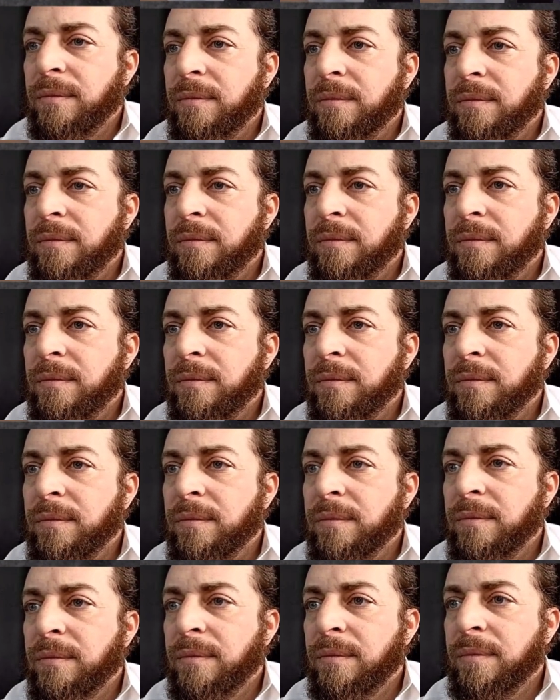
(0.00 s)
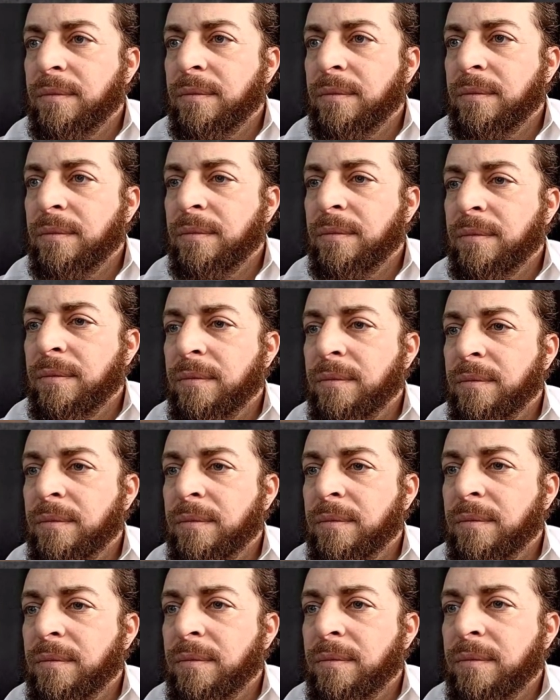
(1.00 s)

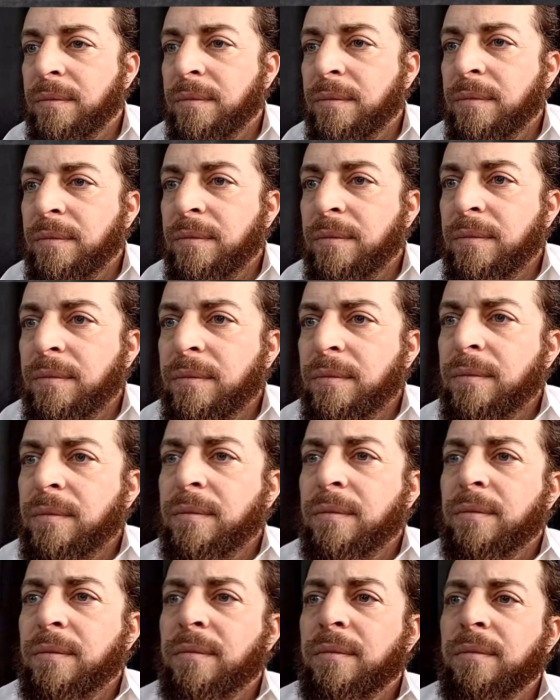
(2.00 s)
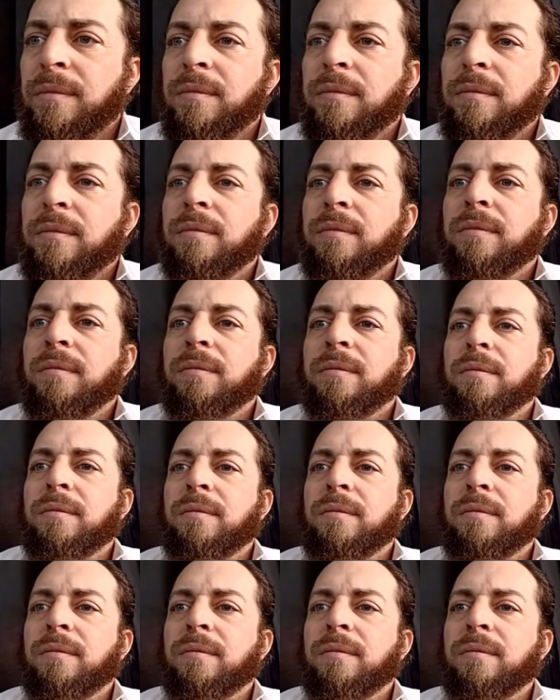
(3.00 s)
No words are spoken by the person on screen.